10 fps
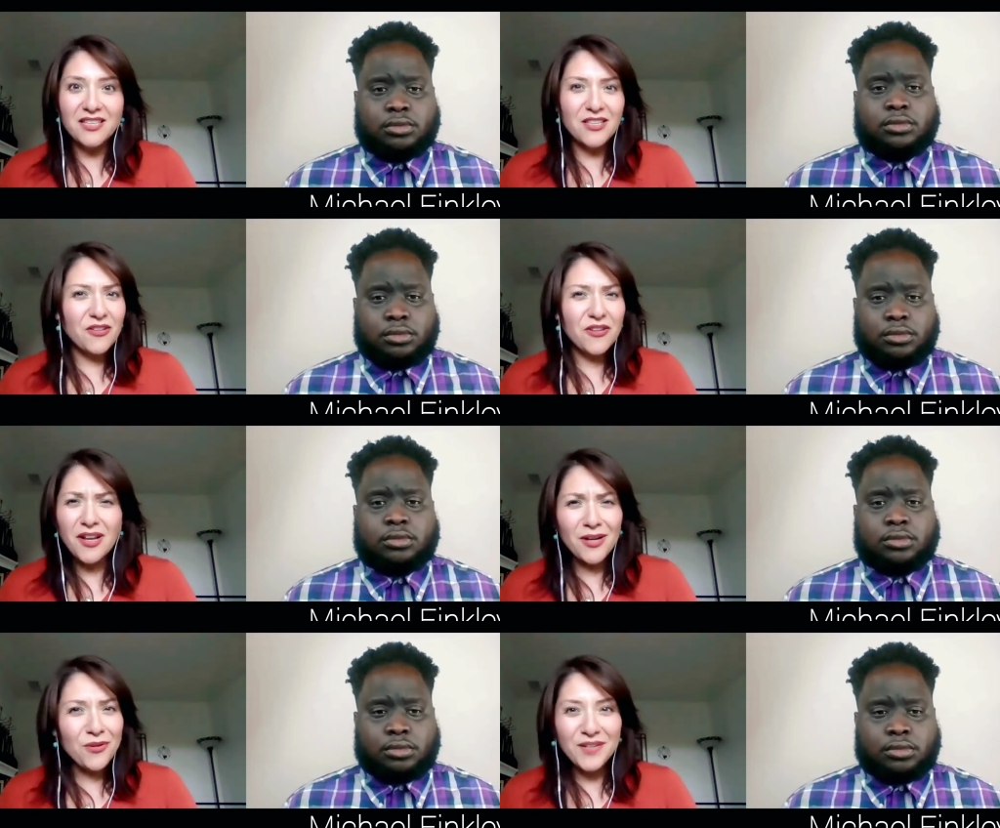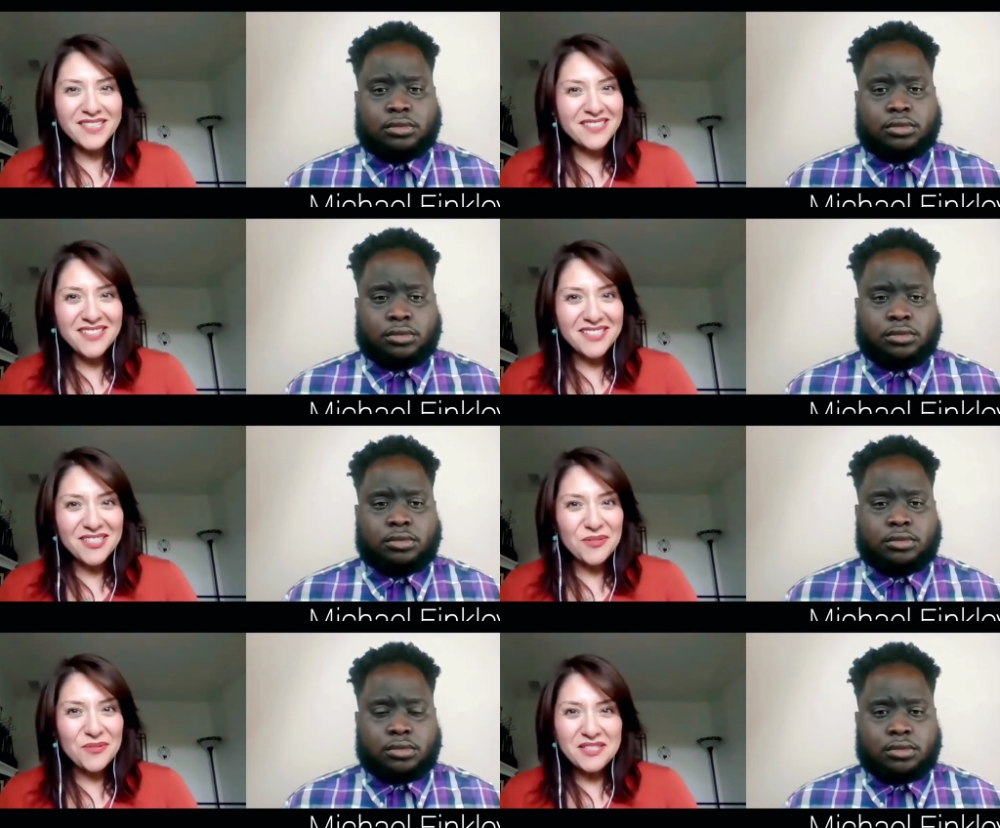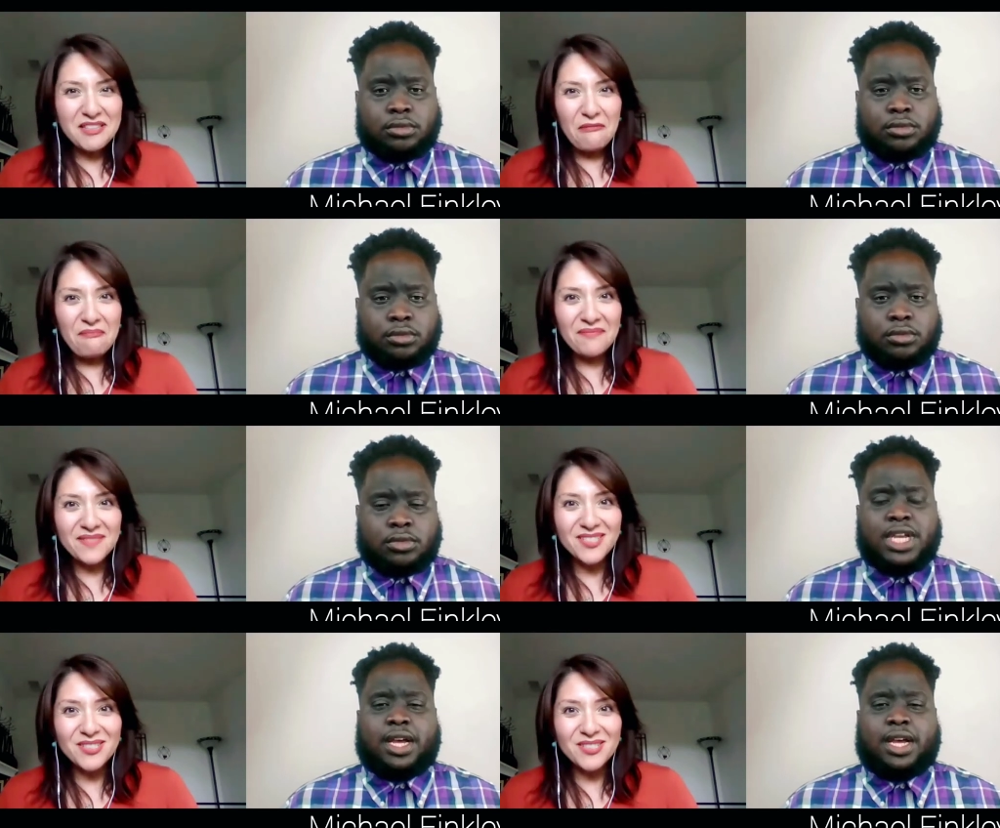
Speaker 1: you're not quick to use them yeah.